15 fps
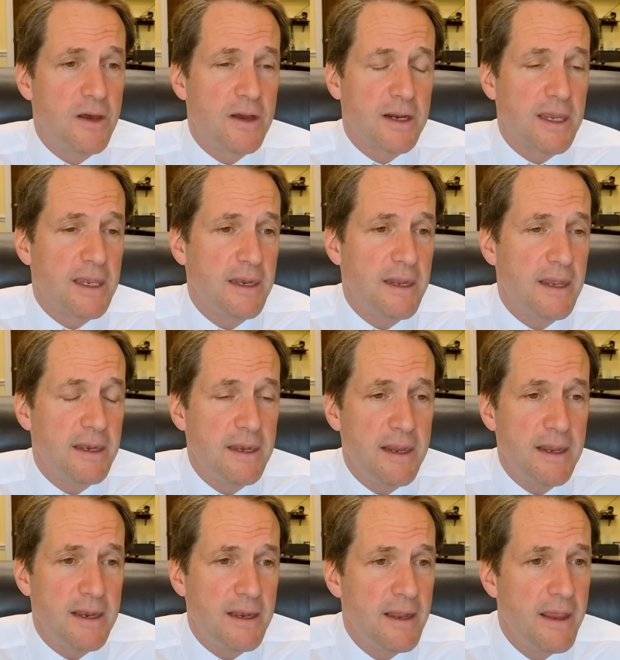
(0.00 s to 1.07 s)
look,
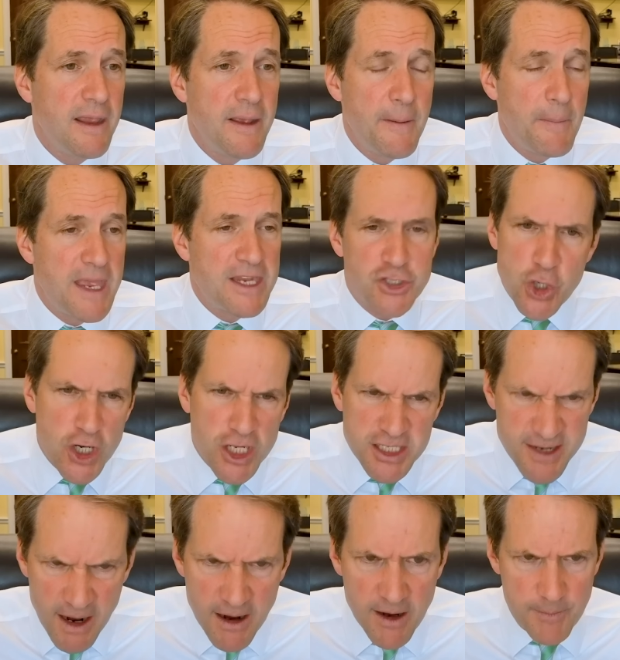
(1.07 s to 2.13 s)
it's sort of
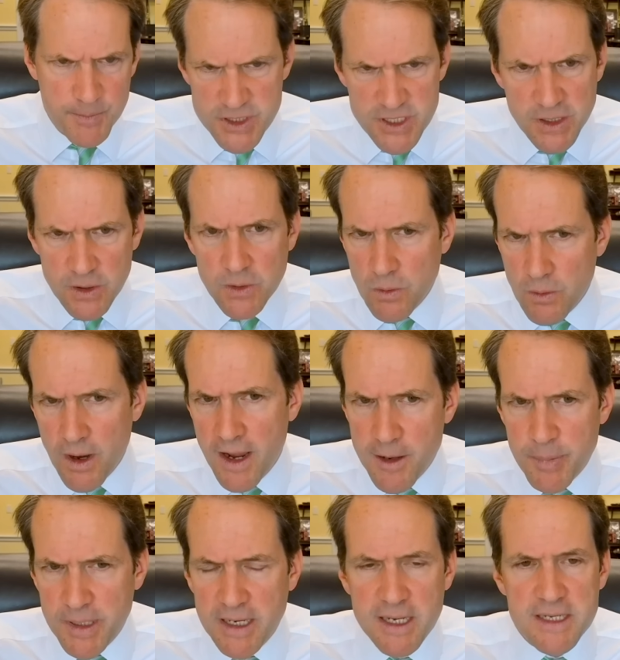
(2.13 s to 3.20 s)
dumb too,
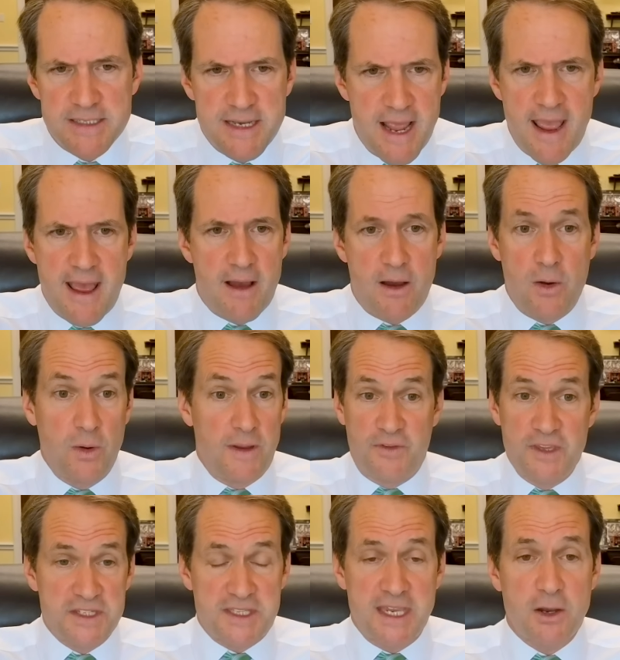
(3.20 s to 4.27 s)
right? Because now, if
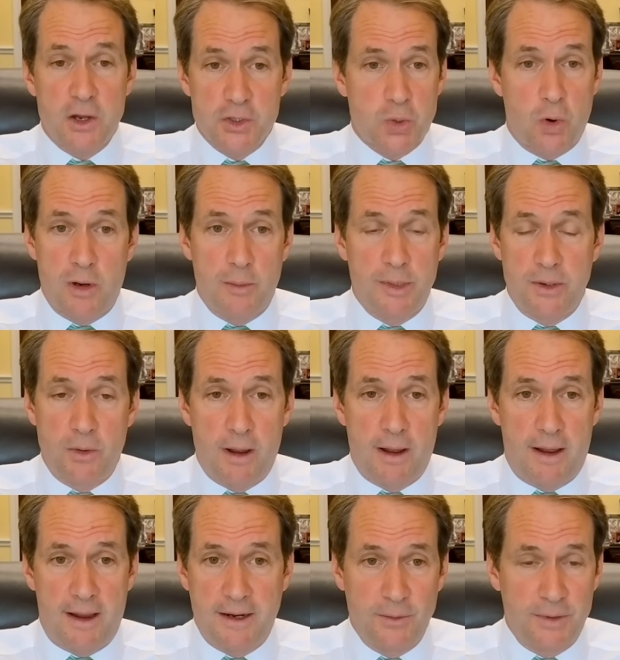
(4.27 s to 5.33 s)
this thing goes horribly
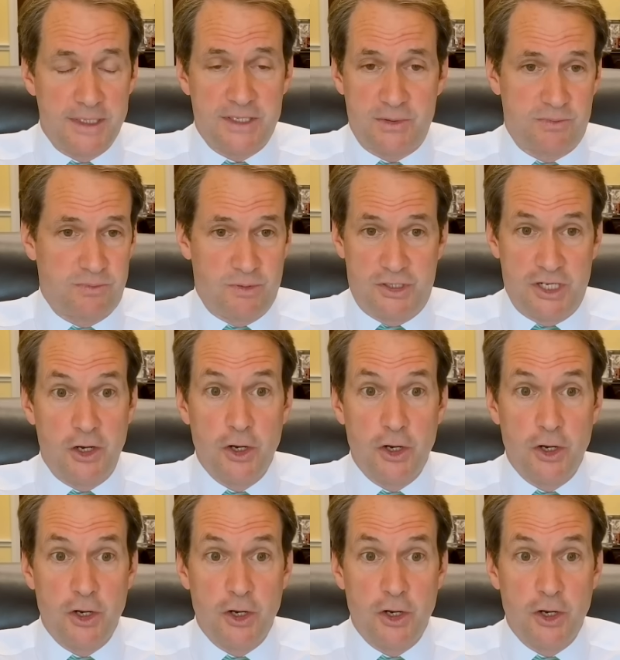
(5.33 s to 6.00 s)
wrong, which it